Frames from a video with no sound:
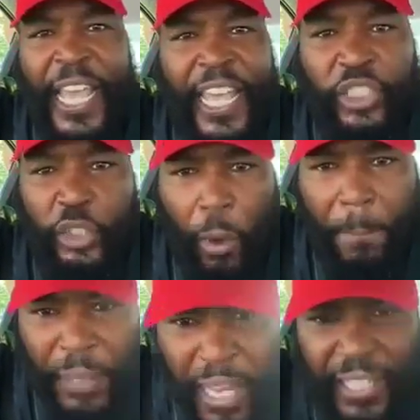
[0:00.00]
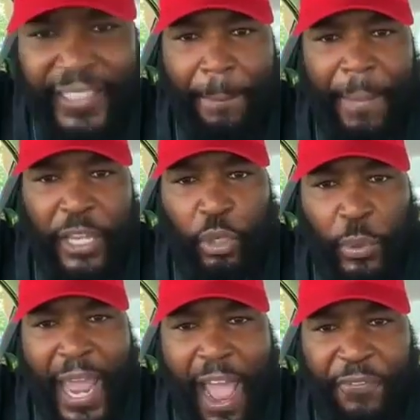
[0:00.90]
It is your blood that makes
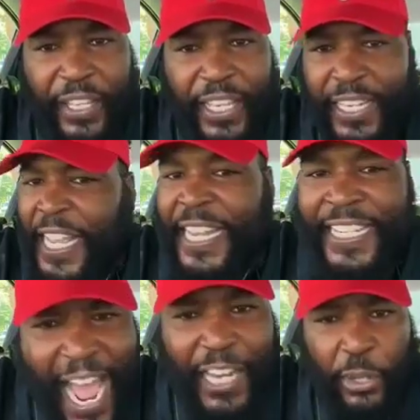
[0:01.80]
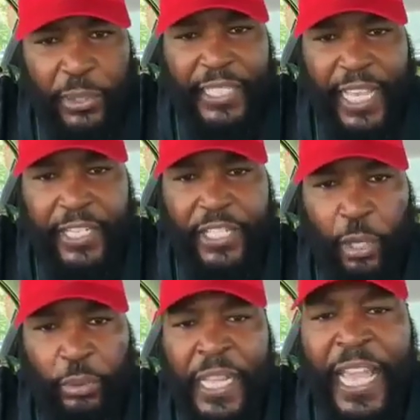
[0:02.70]
you an African, not your skin
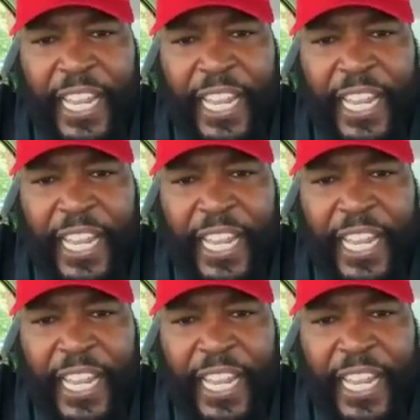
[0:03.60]
tone.